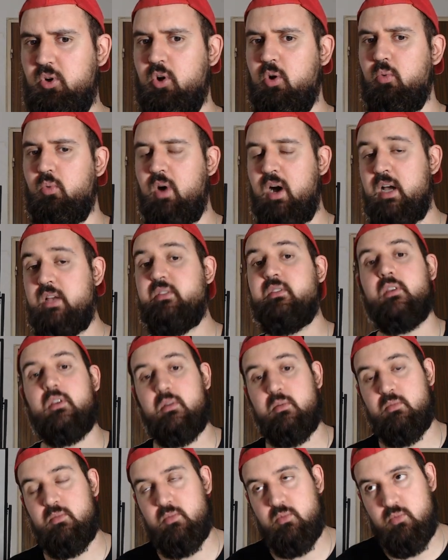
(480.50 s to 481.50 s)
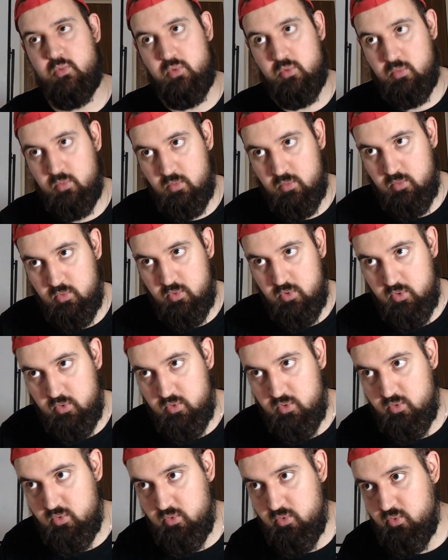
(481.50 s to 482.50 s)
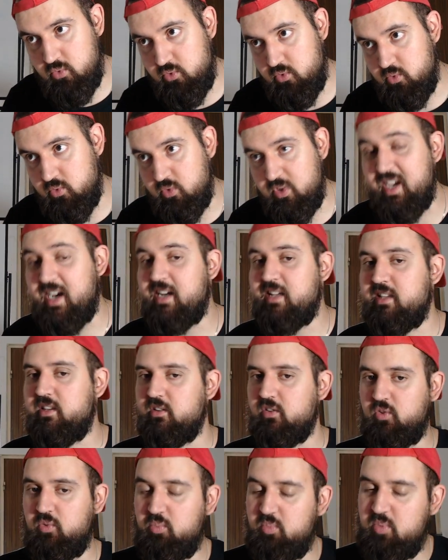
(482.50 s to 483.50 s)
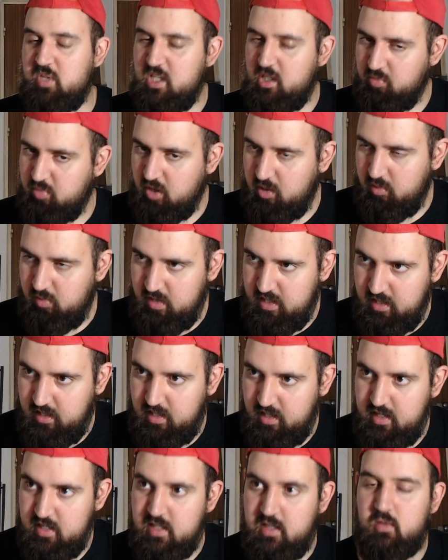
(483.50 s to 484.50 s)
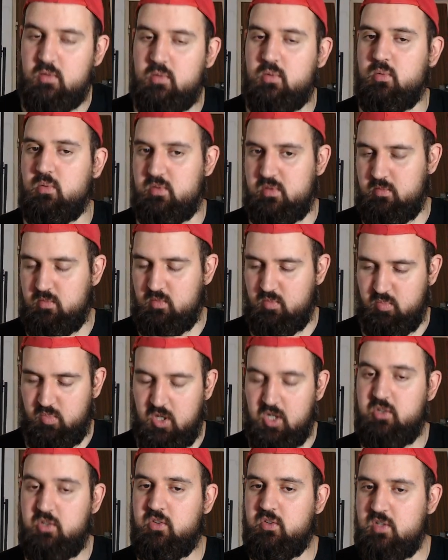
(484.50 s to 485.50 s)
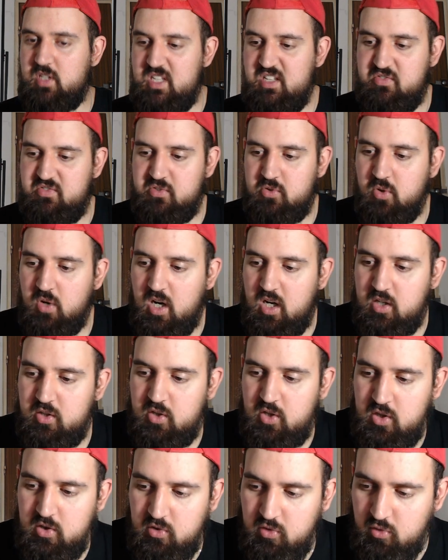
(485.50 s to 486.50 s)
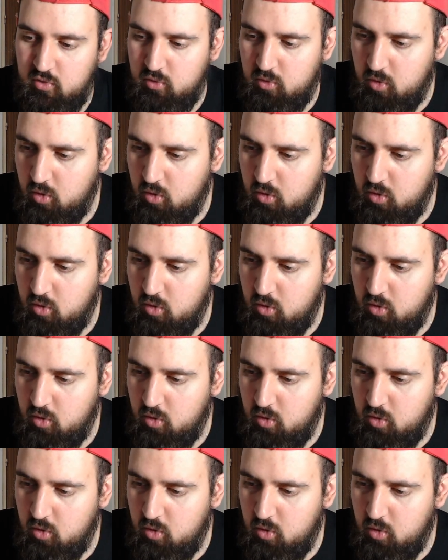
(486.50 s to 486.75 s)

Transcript: or wise, you, you, can speak publicly. But if you are not,